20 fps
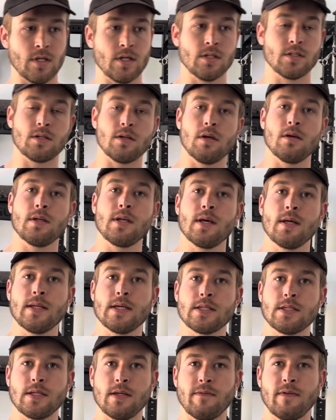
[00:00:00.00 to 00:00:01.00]
So yeah,
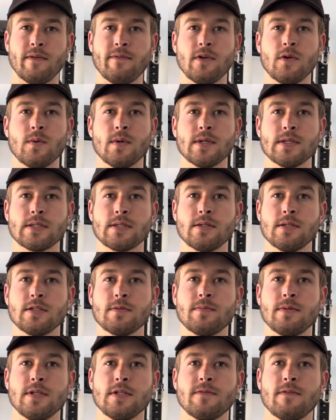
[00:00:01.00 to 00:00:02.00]
that's it. If you have any questions,
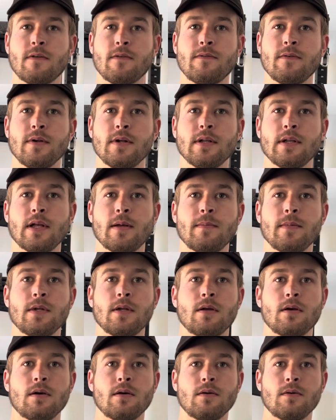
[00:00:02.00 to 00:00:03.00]
please feel free to let me
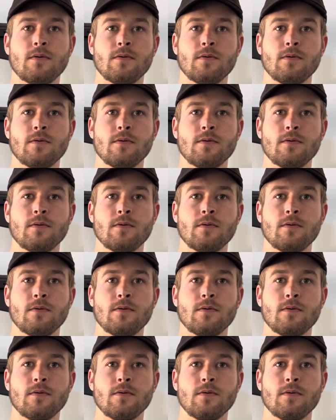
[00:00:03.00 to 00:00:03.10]
know.